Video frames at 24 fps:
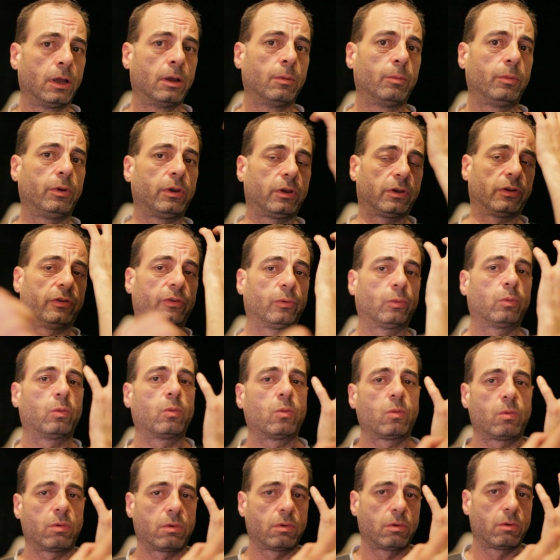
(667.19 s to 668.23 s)
because
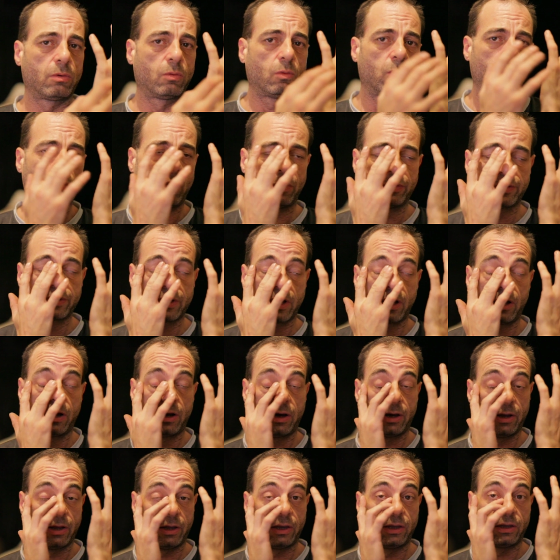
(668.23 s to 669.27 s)
once that
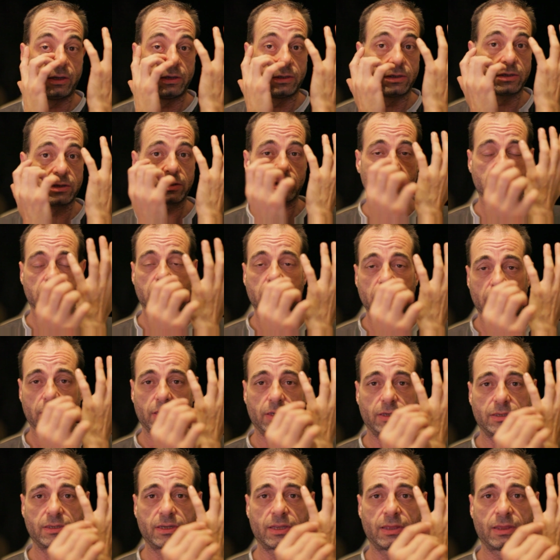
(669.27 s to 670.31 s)
eye is
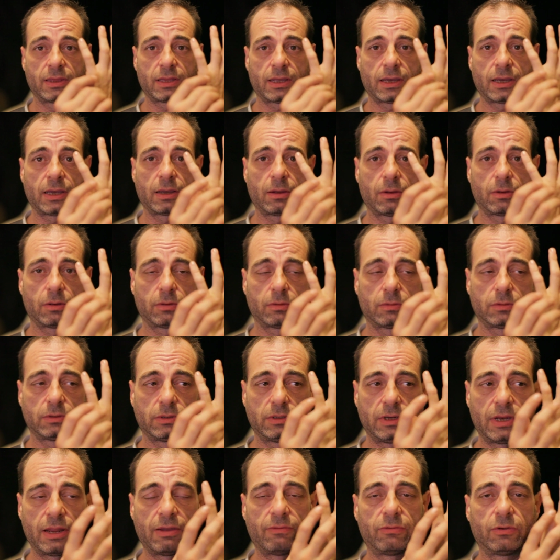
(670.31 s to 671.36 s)
in that
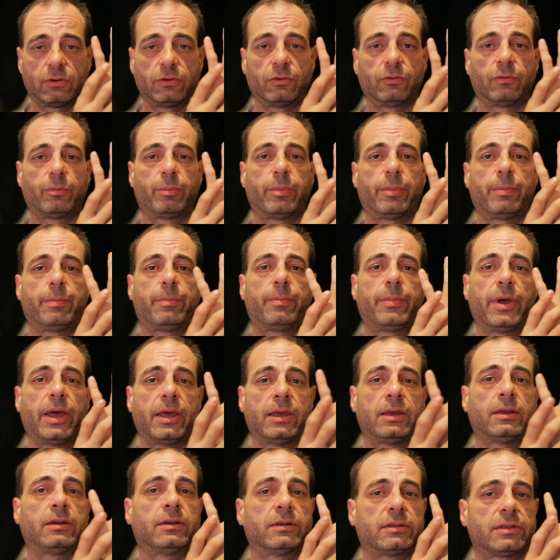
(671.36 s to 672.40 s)
level of
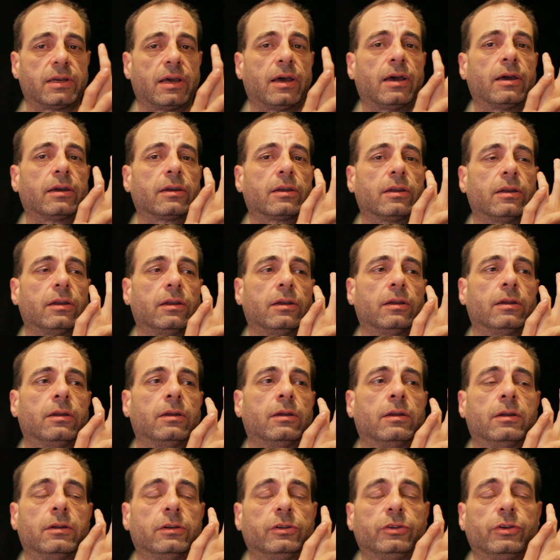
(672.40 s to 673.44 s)
pain attack,
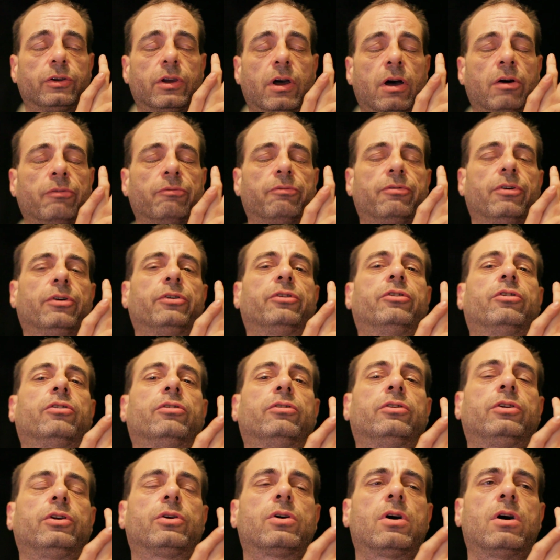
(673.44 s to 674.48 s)
you can't function,
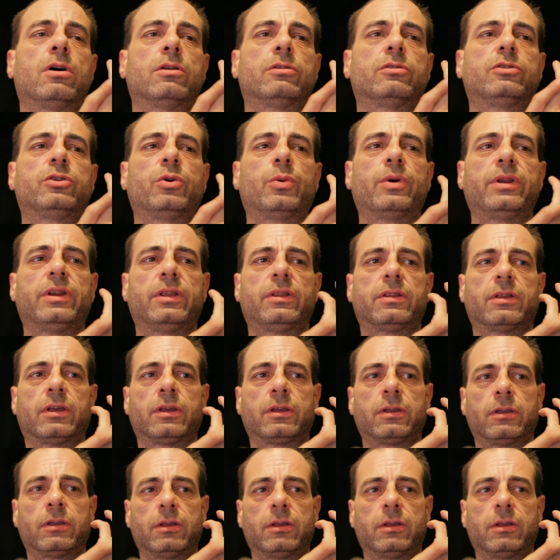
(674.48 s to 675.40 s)
you can't do anything,